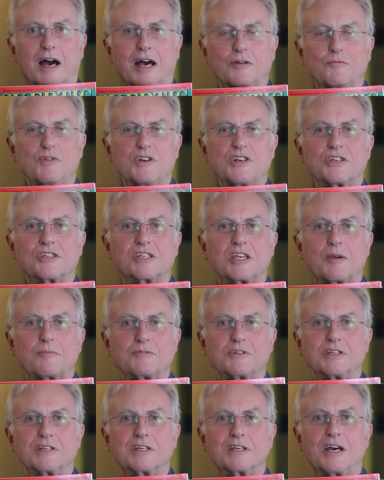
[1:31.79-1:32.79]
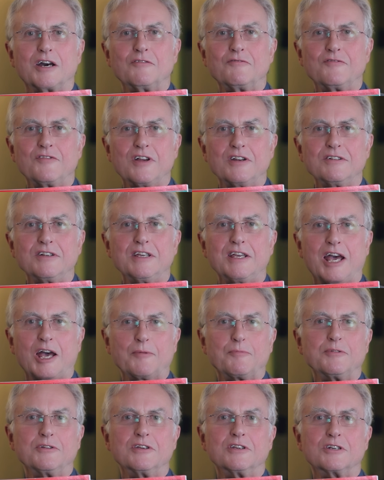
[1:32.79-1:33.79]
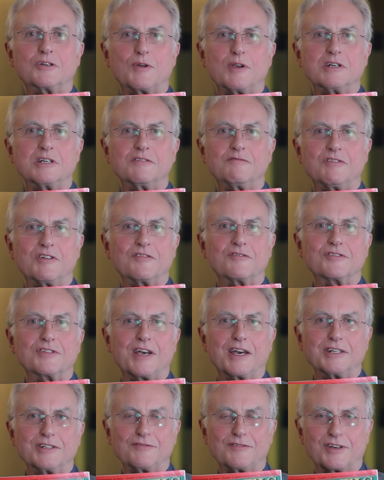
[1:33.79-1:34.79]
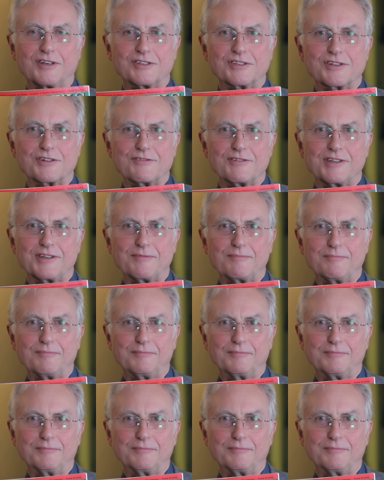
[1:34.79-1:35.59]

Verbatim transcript: I wish Skeptic a very happy 25th anniversary.